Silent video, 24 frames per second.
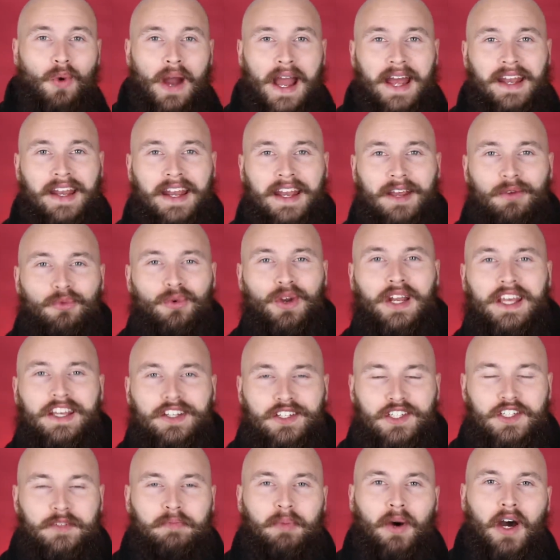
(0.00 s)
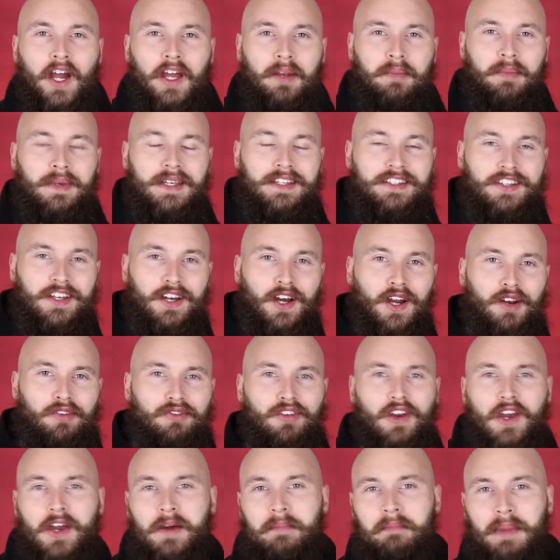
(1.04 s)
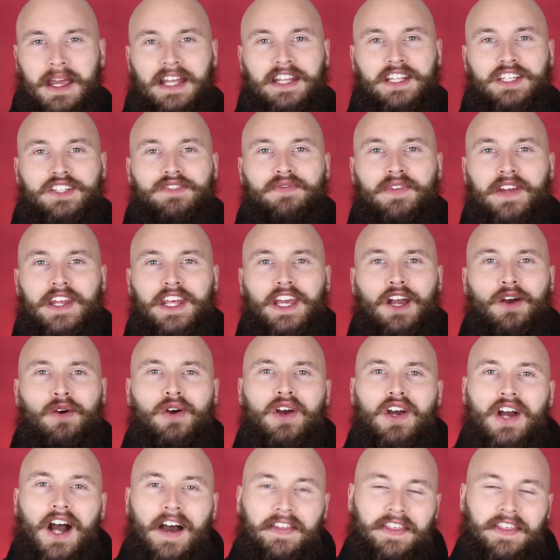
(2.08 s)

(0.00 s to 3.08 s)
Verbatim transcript: when and it really inspired me to kind of make this video.